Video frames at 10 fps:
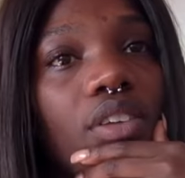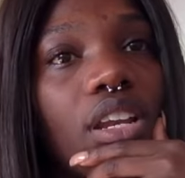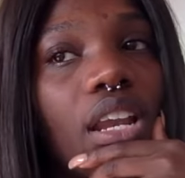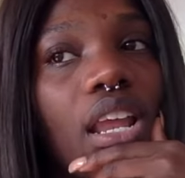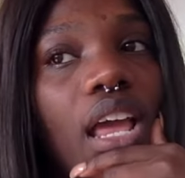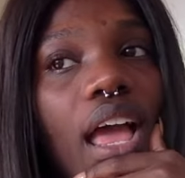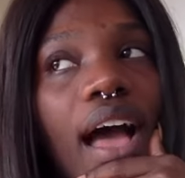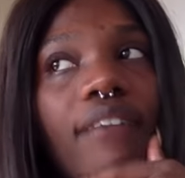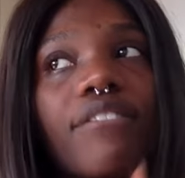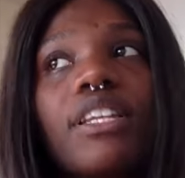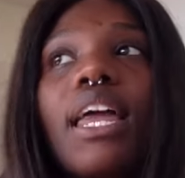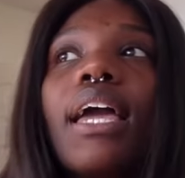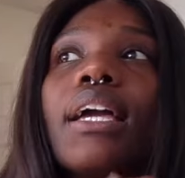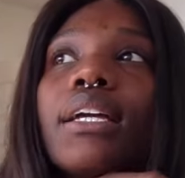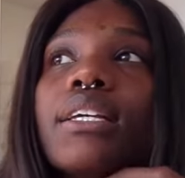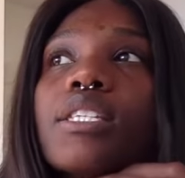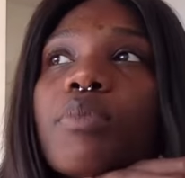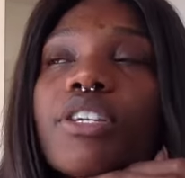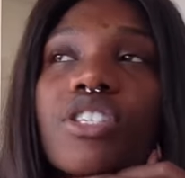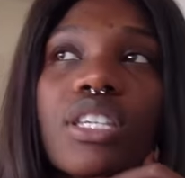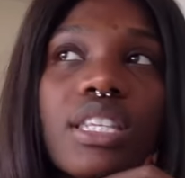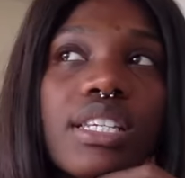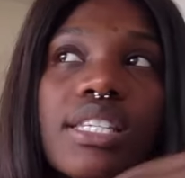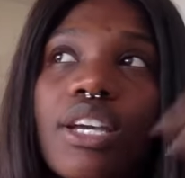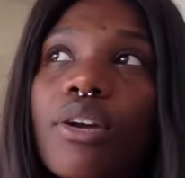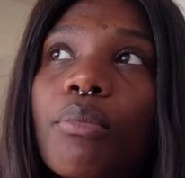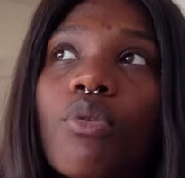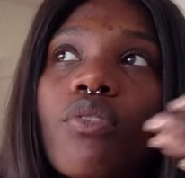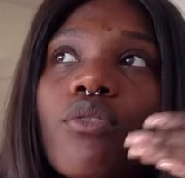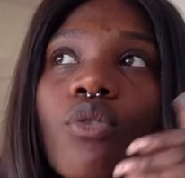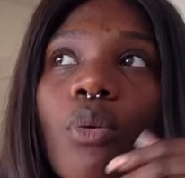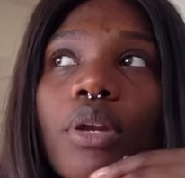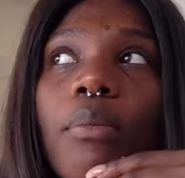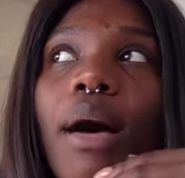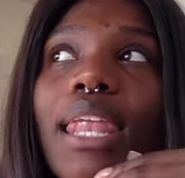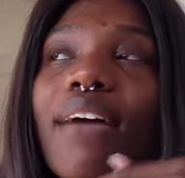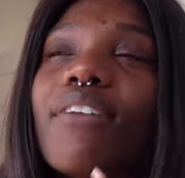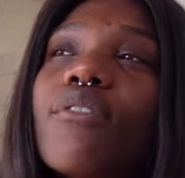And I feel like, especially this year and moving forward in my life,